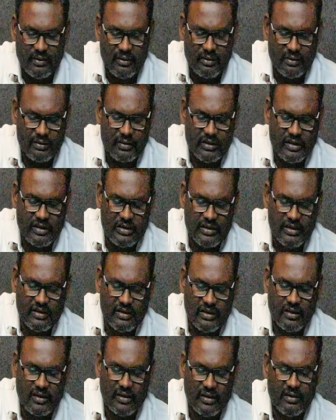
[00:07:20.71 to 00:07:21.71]
this is
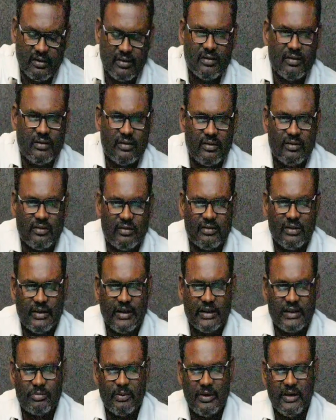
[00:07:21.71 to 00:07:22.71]
the
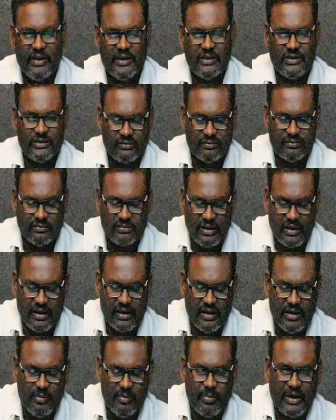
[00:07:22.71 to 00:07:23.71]
explanation
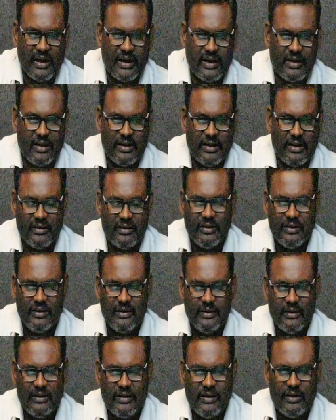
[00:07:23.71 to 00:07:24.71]
and the parallel.
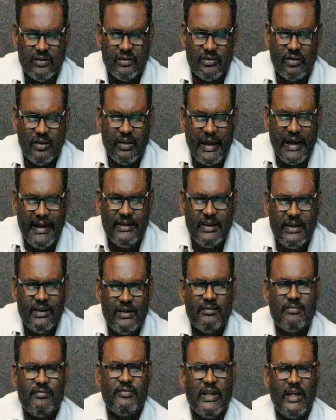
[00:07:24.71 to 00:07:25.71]
So like that,
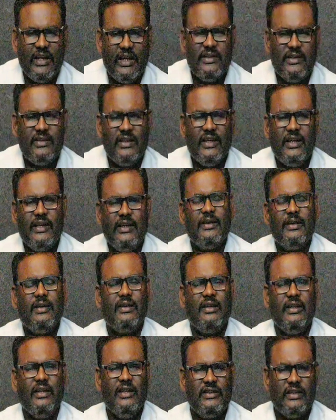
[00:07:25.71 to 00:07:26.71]
there is a
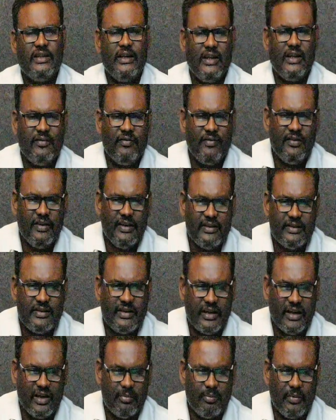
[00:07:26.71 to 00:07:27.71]
each and every
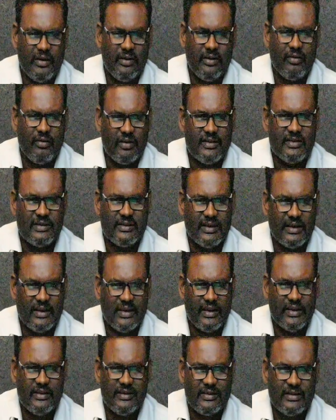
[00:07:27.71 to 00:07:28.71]
statement or the
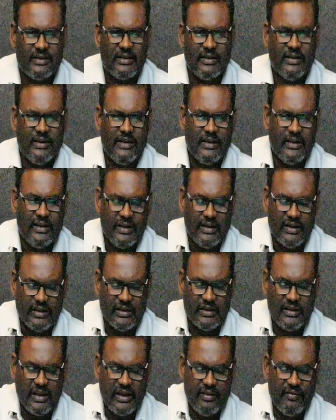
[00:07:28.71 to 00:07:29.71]
sentence,
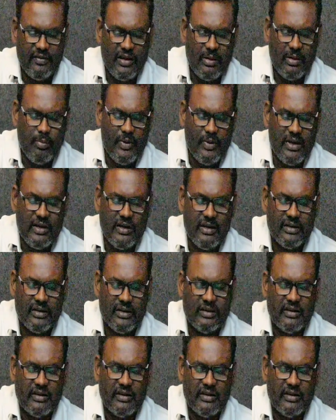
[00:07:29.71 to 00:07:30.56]
there will be